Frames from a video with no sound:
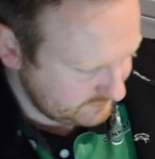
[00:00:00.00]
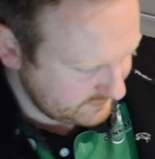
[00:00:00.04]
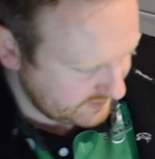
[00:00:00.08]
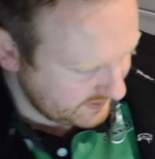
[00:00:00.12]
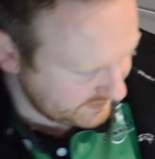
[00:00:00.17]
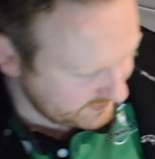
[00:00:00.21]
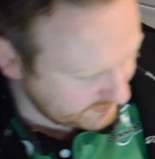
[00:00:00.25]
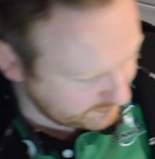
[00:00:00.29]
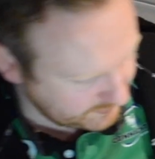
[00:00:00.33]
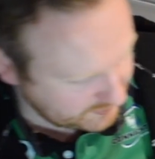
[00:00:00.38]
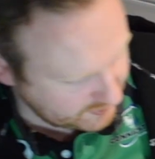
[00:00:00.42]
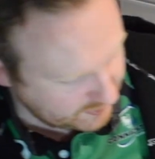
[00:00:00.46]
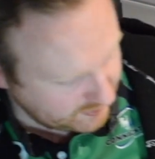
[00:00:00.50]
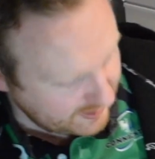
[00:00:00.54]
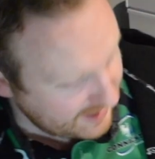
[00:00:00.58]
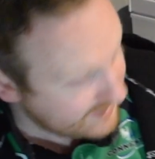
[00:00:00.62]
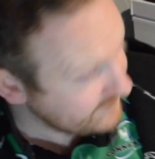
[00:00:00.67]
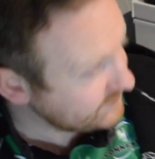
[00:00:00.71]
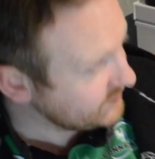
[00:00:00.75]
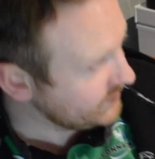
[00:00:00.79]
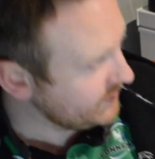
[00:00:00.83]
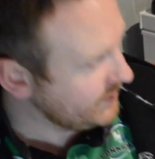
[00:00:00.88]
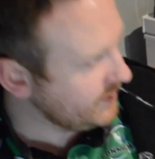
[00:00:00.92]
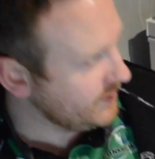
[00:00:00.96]
And there we go.
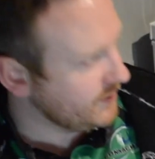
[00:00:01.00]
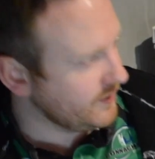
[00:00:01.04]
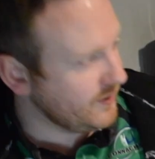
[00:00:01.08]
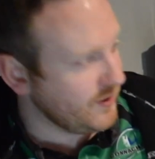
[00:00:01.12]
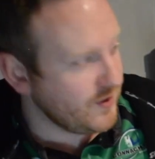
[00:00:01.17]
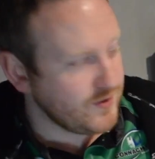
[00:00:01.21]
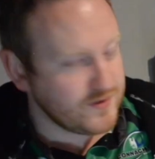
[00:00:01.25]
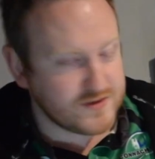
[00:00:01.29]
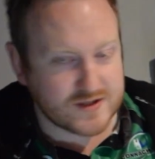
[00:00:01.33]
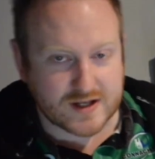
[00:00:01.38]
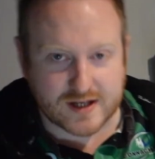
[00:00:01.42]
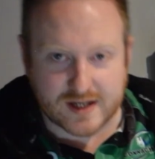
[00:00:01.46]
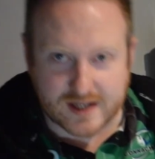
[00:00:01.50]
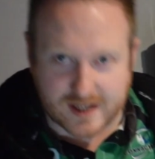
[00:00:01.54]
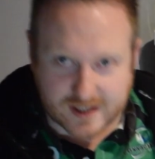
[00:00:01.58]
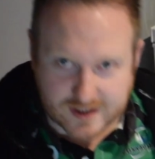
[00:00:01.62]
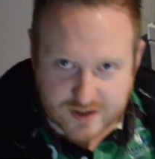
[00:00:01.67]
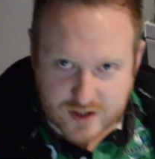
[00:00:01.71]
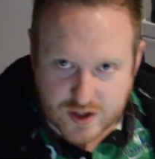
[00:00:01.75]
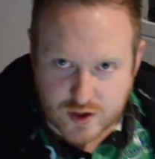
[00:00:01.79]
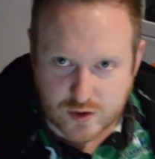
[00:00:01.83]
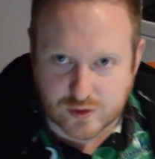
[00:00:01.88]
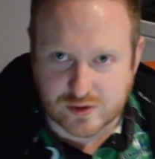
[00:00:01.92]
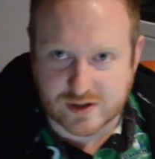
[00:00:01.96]
After you use it,
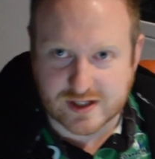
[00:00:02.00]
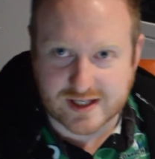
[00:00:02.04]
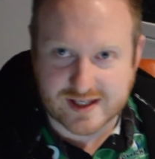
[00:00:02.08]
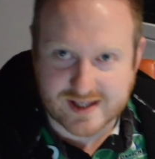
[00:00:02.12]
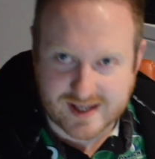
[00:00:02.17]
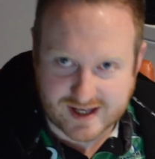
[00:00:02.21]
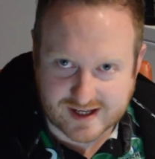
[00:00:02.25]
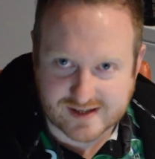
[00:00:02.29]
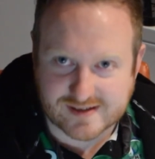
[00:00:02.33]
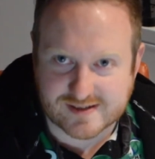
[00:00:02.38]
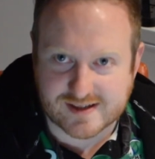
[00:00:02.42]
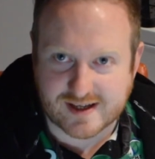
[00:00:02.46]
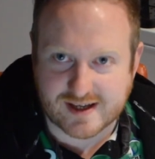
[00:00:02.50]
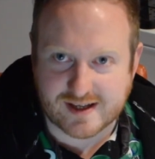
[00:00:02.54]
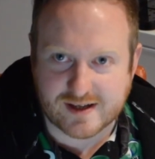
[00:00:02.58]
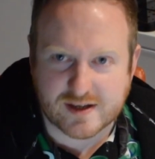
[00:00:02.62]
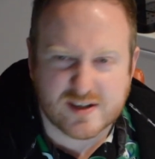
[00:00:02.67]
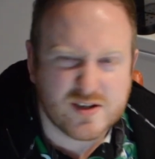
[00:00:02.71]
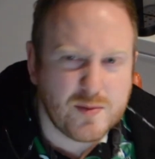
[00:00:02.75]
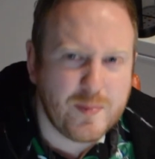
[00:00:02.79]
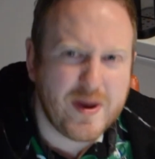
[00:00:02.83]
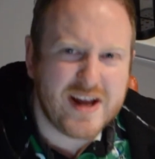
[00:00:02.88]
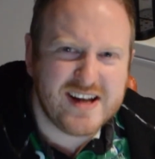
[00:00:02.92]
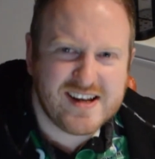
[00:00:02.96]
it usually kicks in,
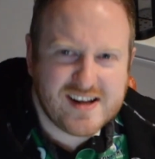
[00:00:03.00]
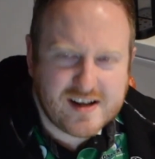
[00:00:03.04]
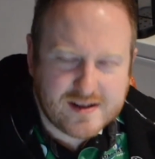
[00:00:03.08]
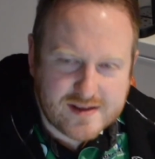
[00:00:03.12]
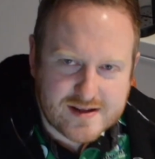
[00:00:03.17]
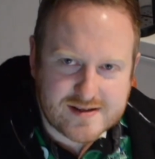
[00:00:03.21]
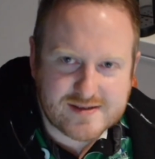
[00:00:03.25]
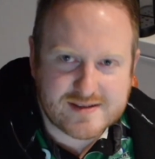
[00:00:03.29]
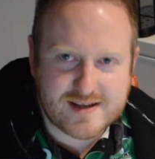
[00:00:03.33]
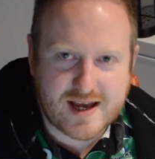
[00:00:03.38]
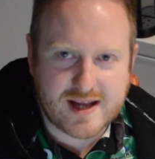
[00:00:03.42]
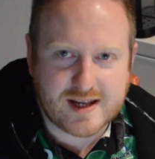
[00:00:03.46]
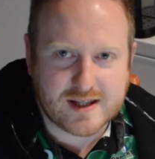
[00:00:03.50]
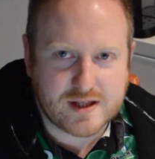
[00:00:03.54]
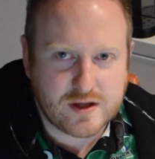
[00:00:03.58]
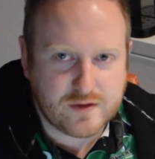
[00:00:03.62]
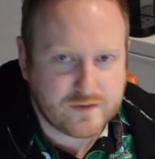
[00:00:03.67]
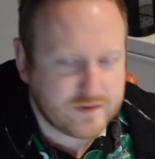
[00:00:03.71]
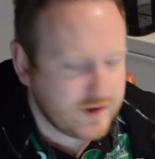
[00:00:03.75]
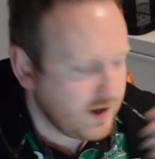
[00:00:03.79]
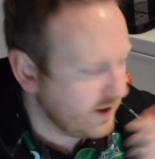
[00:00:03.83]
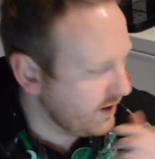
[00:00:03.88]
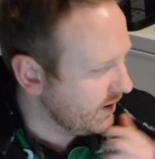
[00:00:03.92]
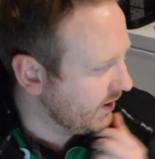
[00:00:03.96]
depending on the setting
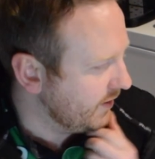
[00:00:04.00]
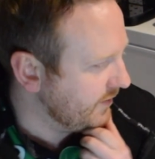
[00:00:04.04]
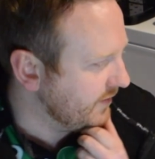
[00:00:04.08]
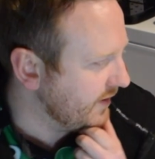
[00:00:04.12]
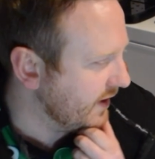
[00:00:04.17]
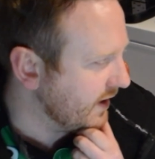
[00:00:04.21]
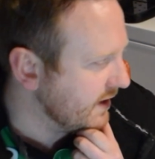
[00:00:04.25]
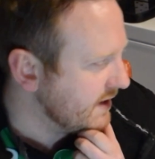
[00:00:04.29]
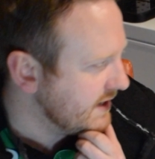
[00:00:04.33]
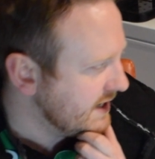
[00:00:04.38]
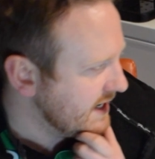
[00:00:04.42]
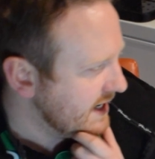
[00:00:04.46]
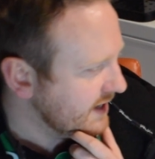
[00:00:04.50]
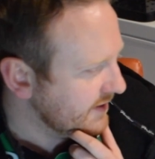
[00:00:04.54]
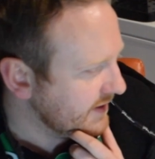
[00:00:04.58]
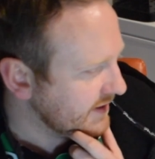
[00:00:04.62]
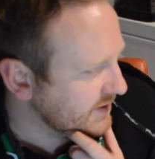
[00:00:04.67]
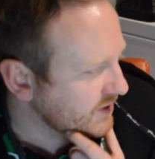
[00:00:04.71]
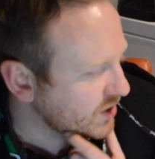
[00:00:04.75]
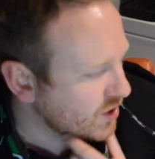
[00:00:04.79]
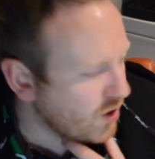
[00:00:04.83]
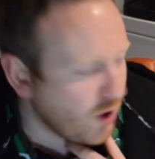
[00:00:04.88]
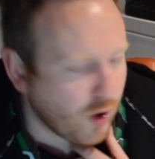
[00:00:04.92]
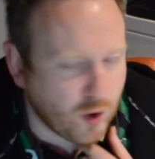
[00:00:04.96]
you've got on there. I
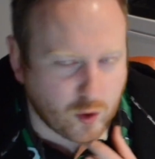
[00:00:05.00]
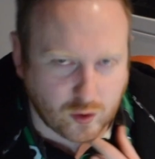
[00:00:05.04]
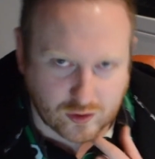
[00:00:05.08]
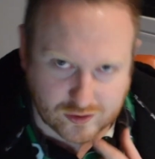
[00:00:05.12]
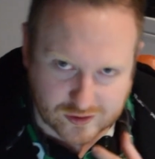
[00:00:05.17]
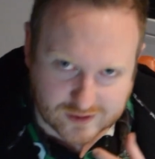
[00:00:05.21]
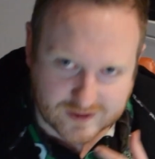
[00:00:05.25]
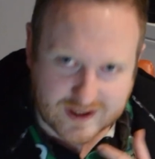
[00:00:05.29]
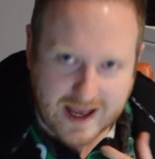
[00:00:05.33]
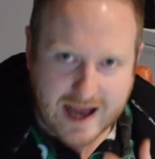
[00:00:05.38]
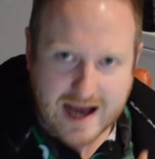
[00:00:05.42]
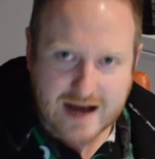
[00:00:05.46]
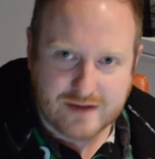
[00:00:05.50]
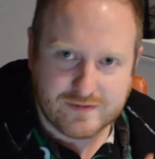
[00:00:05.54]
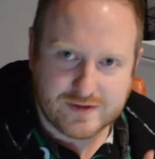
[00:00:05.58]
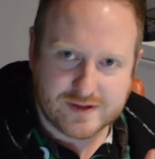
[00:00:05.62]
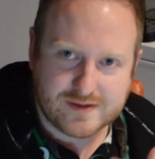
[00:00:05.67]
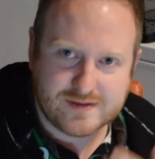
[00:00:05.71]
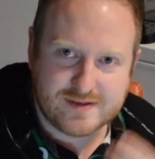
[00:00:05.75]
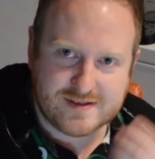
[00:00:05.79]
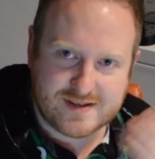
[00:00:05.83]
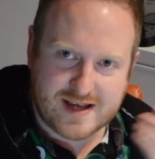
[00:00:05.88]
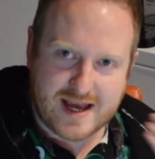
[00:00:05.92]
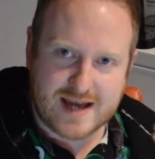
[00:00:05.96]
think the colder you have
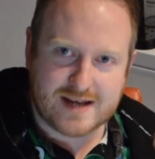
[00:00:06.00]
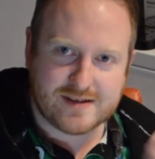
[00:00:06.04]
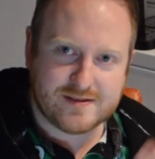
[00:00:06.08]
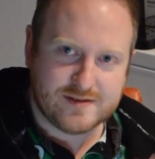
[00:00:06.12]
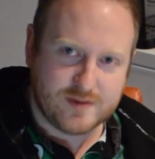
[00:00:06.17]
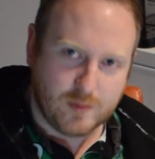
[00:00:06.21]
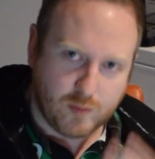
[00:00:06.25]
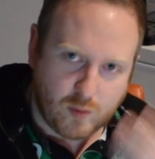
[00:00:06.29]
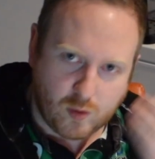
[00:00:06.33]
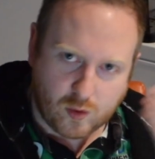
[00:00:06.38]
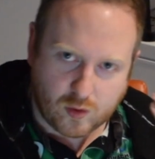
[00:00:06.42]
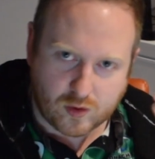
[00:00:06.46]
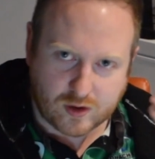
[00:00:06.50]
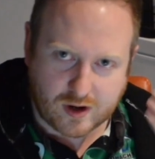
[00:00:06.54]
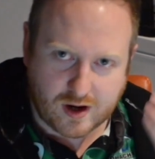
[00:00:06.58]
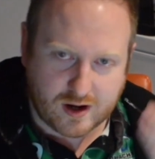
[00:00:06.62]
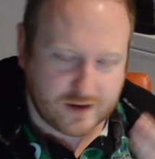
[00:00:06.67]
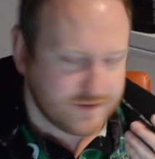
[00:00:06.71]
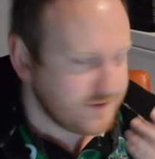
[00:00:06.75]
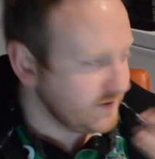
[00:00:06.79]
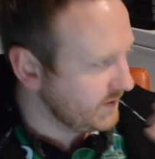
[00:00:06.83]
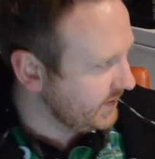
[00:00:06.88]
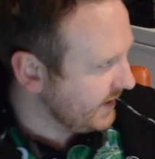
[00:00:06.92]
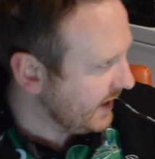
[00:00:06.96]
it set, the more
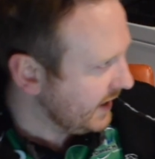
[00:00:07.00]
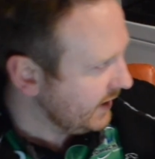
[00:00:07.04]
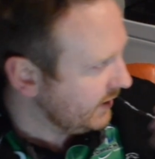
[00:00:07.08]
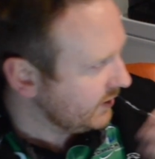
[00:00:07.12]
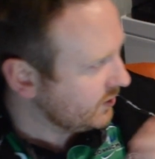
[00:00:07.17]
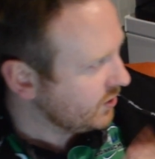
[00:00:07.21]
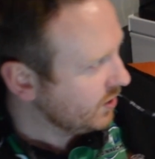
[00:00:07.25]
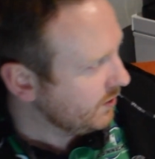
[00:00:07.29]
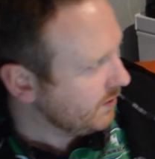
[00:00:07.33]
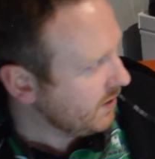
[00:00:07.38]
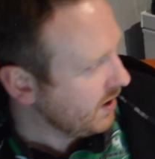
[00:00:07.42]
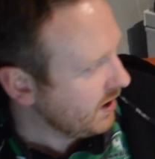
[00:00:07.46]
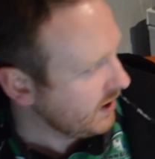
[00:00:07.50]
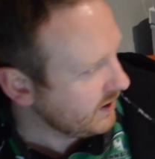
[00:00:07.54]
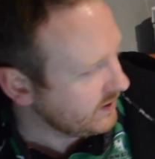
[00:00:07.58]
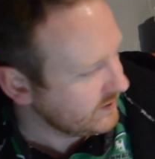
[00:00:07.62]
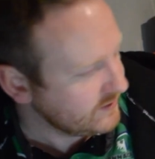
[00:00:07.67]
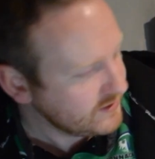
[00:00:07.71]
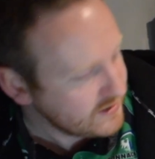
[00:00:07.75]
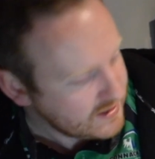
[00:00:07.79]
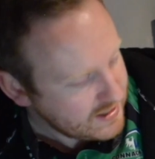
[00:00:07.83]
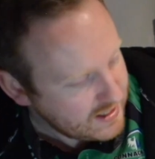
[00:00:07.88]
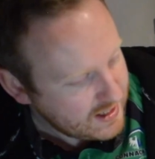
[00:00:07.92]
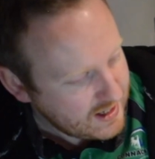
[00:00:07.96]
often that will come
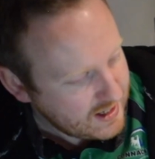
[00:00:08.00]
on.